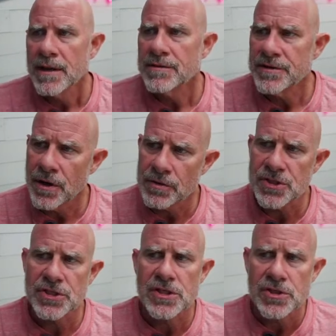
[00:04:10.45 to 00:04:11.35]
you know,
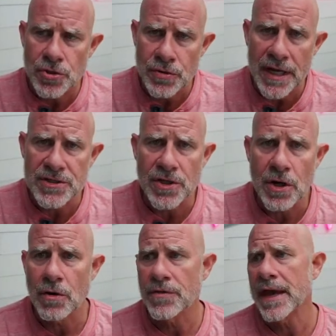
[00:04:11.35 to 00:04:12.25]
just two days
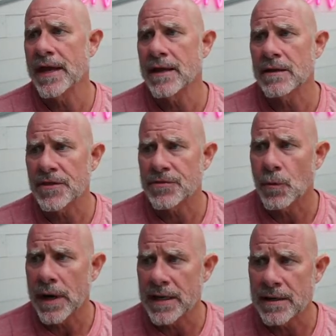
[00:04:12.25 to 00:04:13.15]
ago, they a
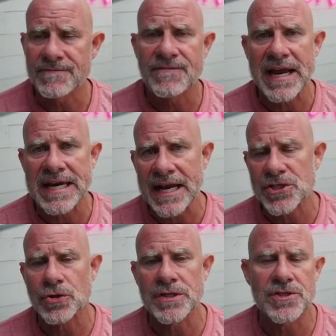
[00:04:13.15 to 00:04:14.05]
Lithuanian
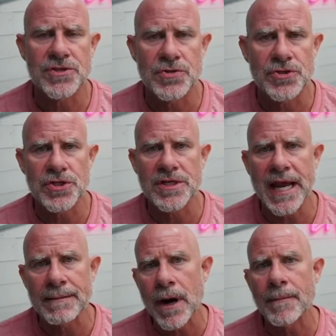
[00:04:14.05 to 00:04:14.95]
financial institution
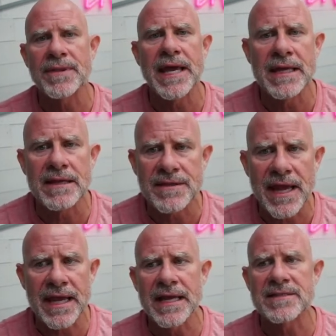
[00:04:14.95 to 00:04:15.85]
came up and they they
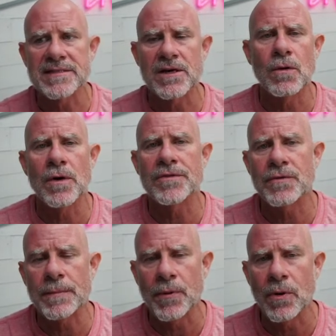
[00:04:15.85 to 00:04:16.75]
inked a deal with
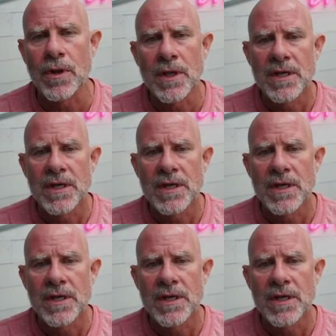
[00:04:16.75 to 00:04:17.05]
Ripple,